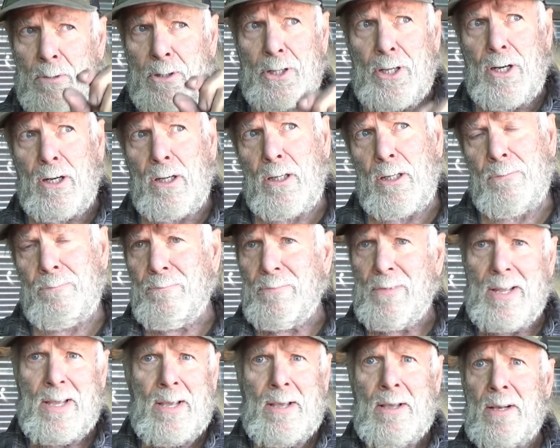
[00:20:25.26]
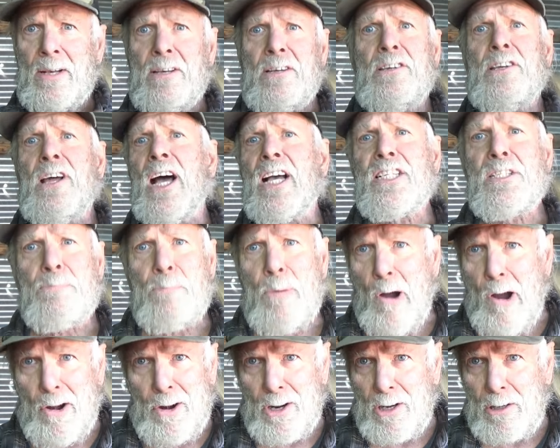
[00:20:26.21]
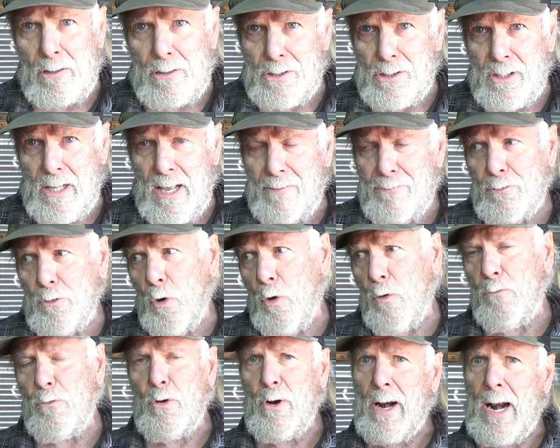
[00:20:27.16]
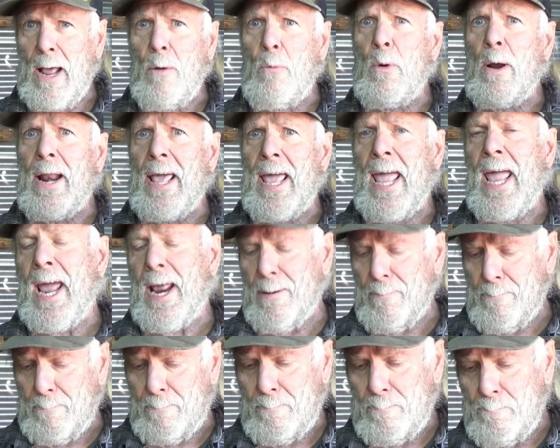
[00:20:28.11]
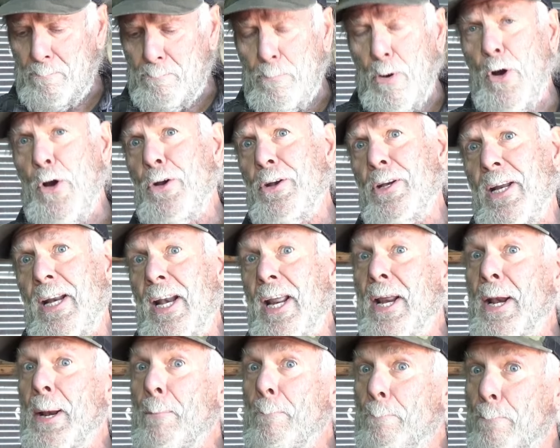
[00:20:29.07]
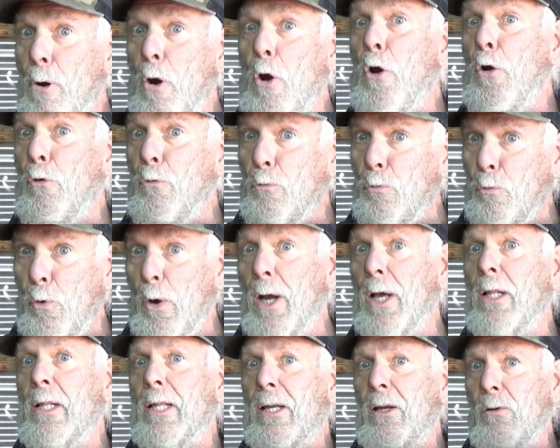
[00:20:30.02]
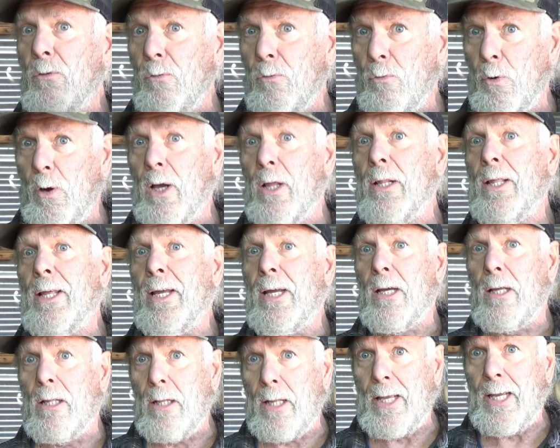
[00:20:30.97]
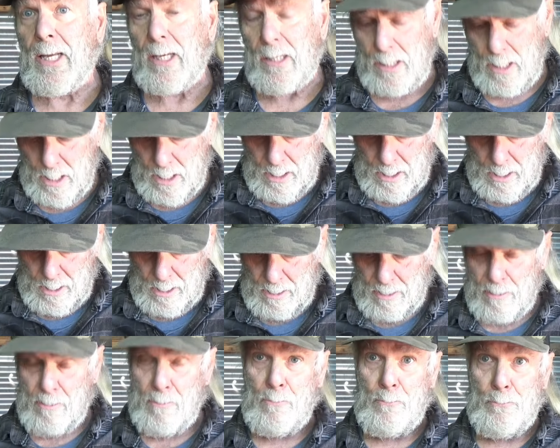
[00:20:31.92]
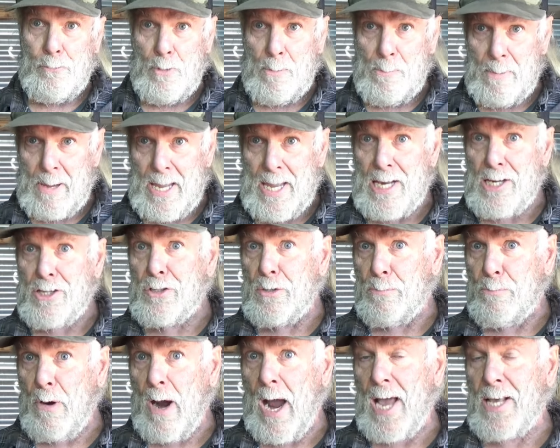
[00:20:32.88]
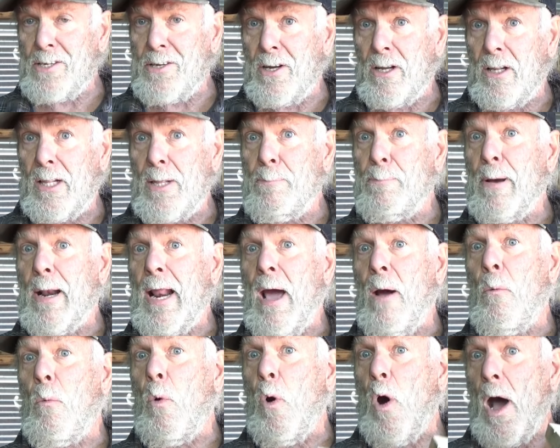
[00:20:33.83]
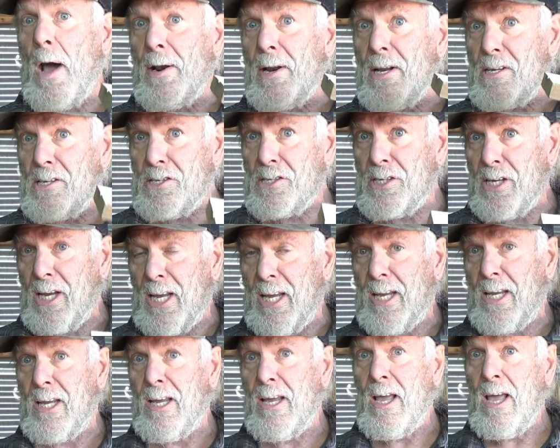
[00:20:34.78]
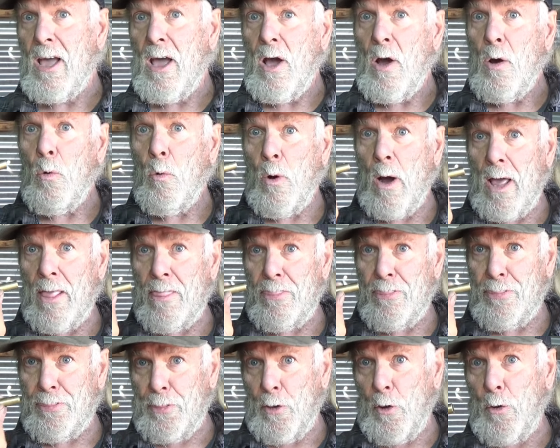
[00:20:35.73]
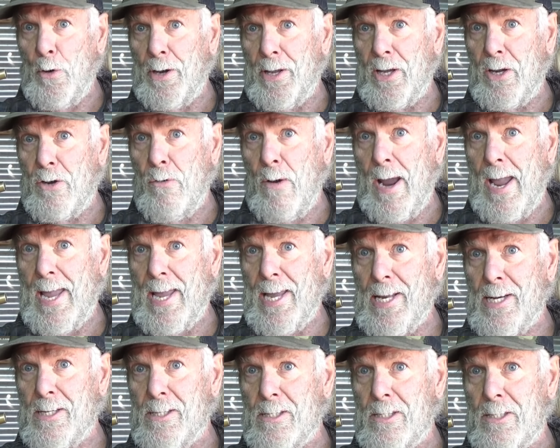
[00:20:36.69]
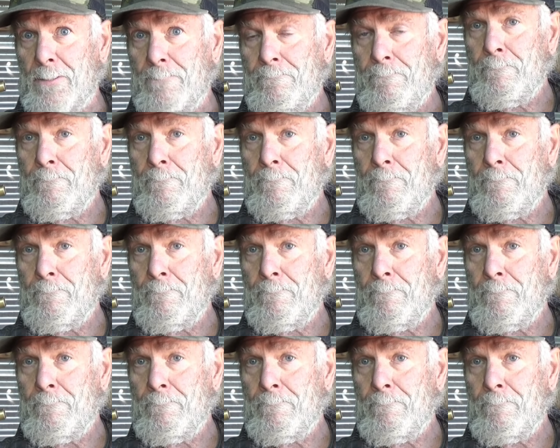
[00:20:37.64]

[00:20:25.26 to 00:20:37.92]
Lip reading: little dust particles left over, and I went ahead and burnt it, and it burnt really clean. For me, surprisingly, but I want to see what 30 grains